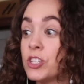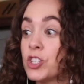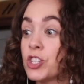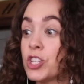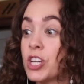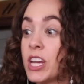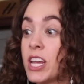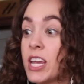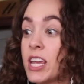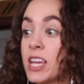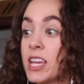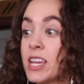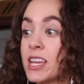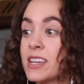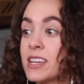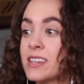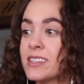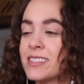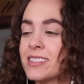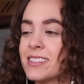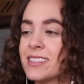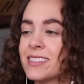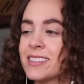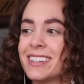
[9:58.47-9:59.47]

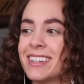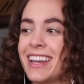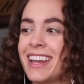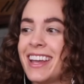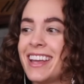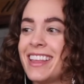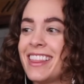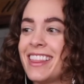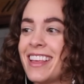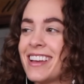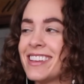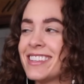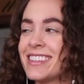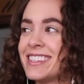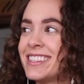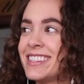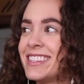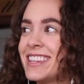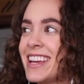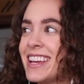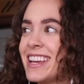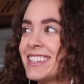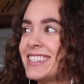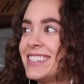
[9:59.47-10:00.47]
G's in the
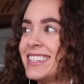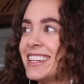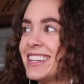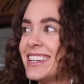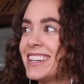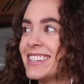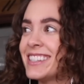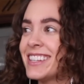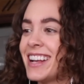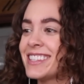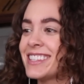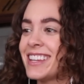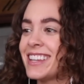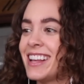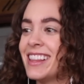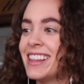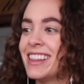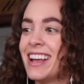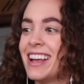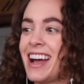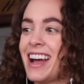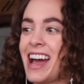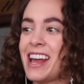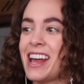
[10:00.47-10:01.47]
sixties. That's a
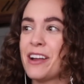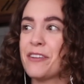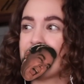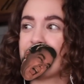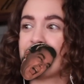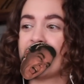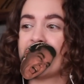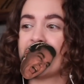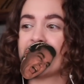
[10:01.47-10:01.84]
lot of